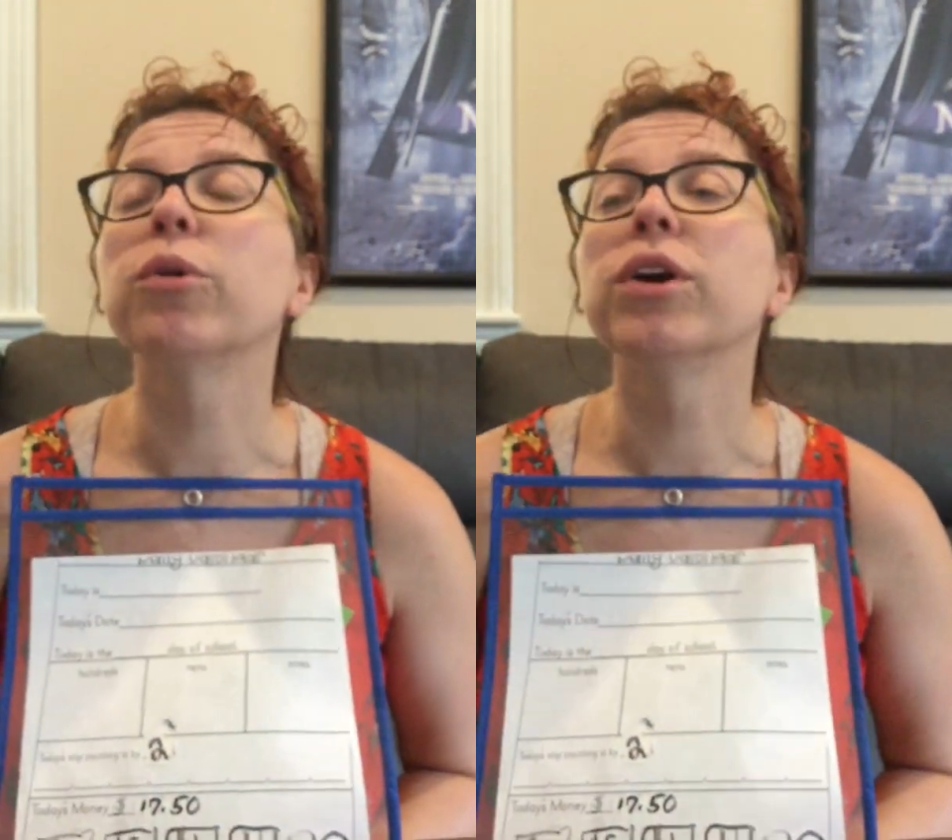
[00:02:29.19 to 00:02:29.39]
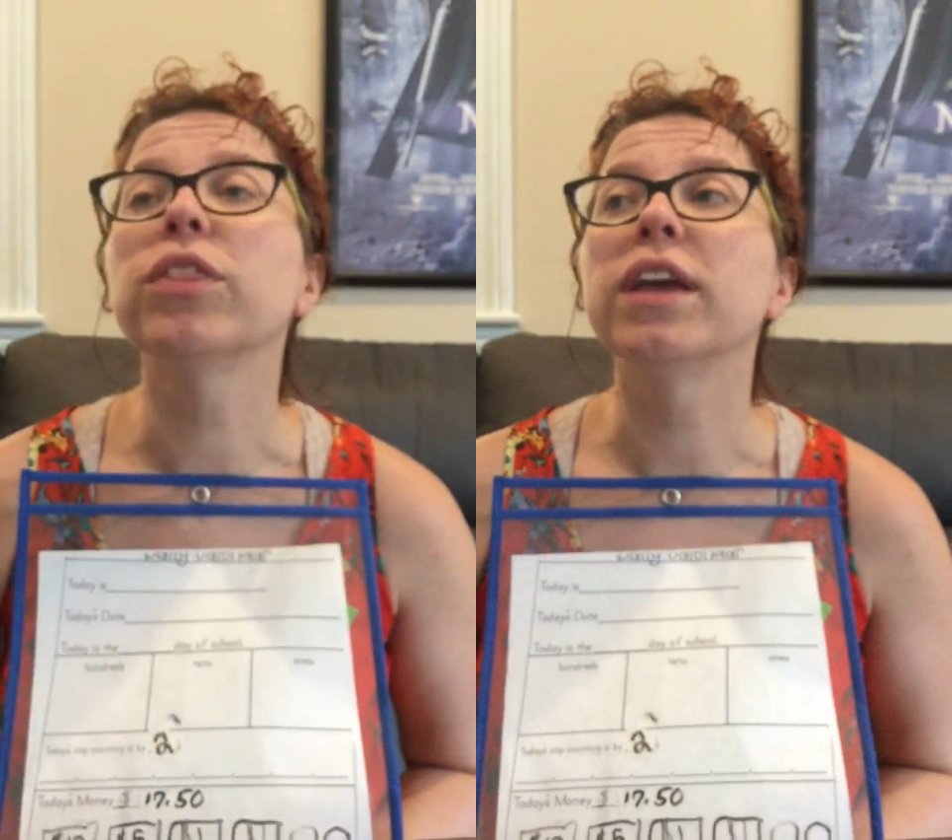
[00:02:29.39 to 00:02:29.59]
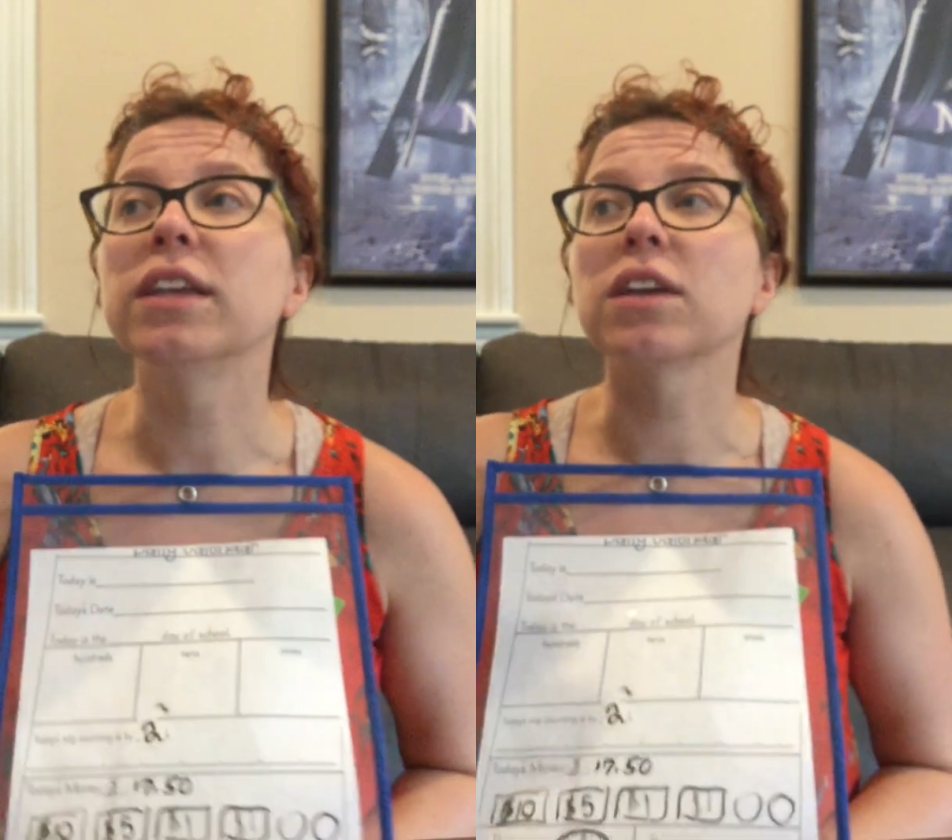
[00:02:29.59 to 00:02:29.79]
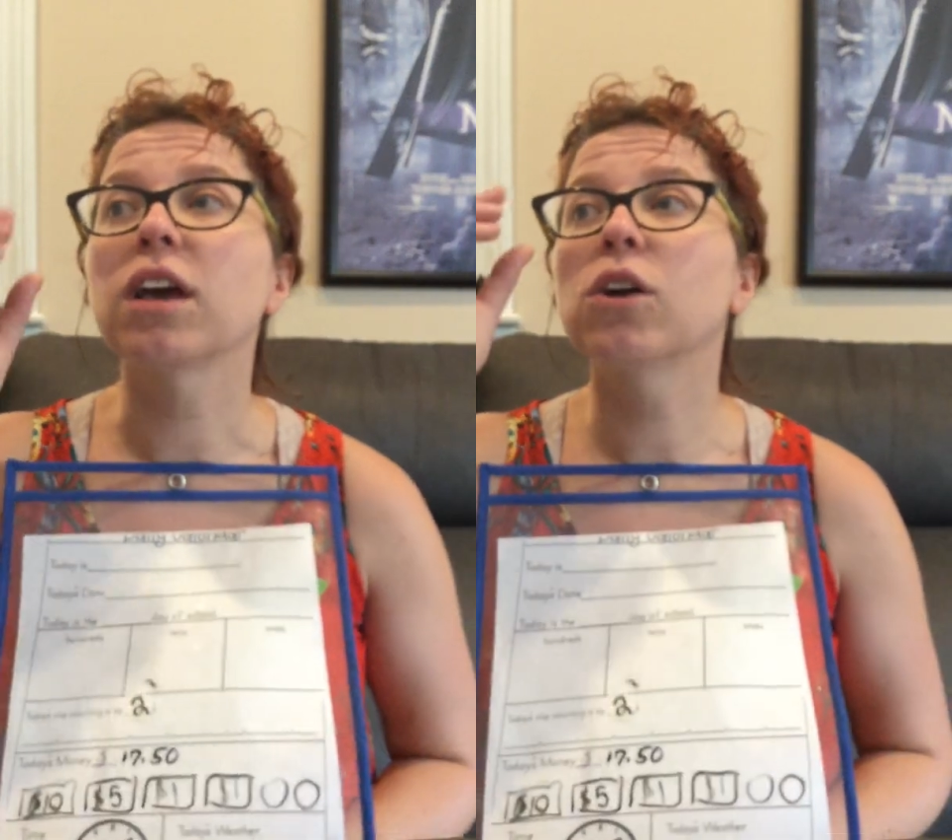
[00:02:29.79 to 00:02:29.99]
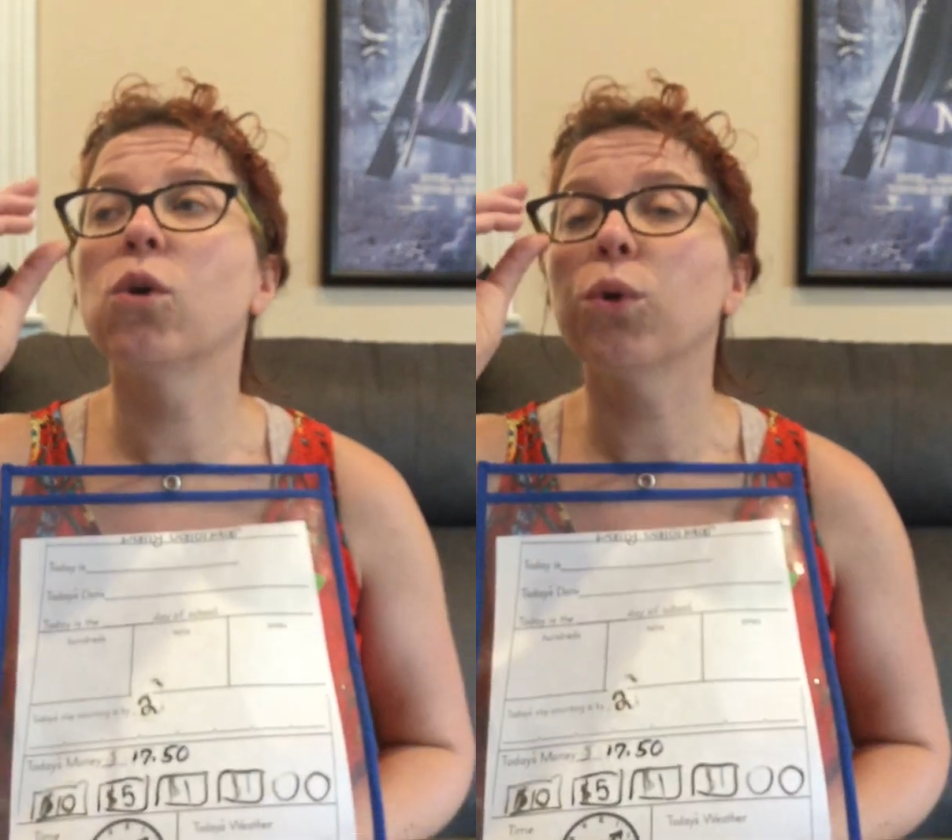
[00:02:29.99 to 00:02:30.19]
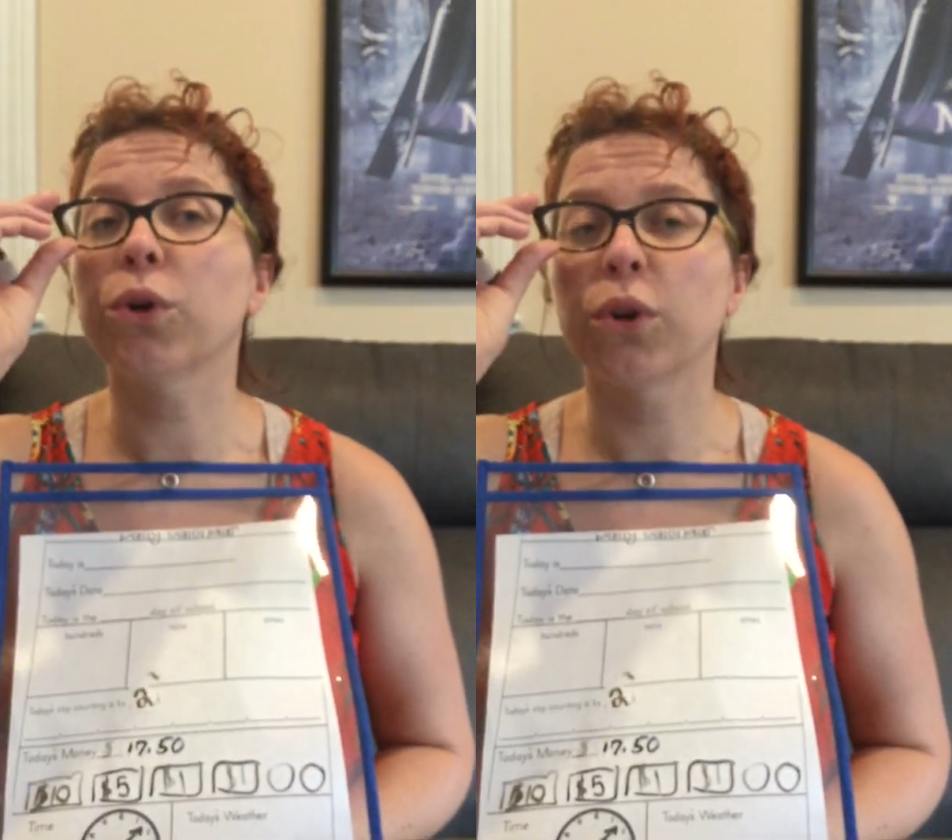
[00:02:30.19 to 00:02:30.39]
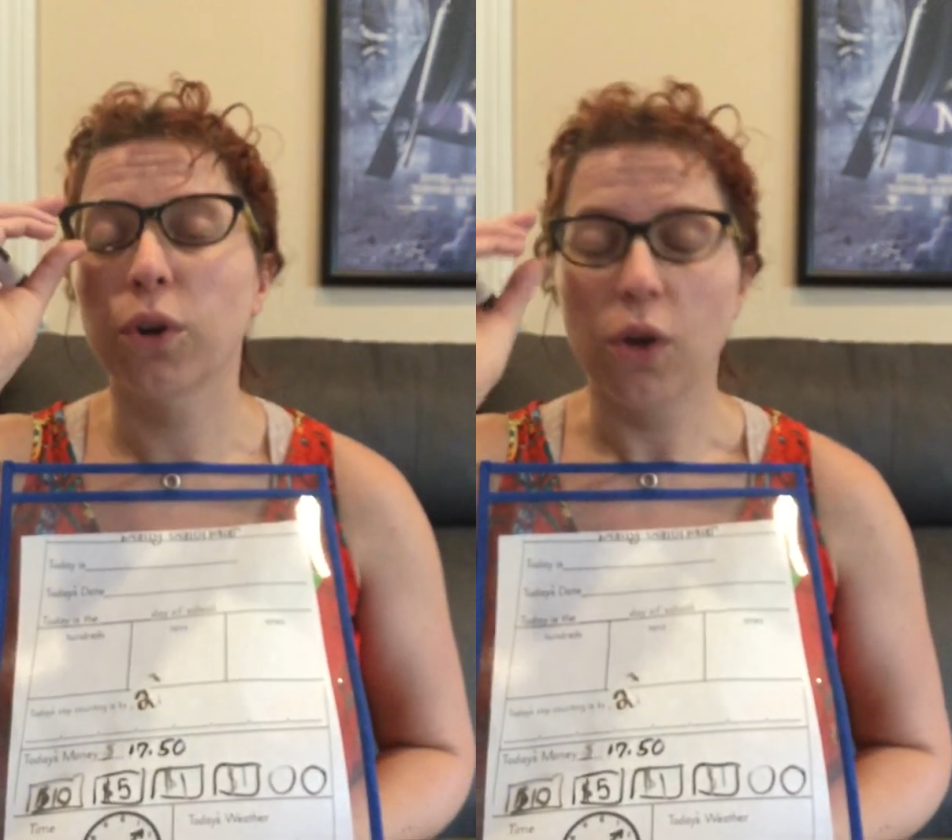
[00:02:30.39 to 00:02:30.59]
with is a quarter.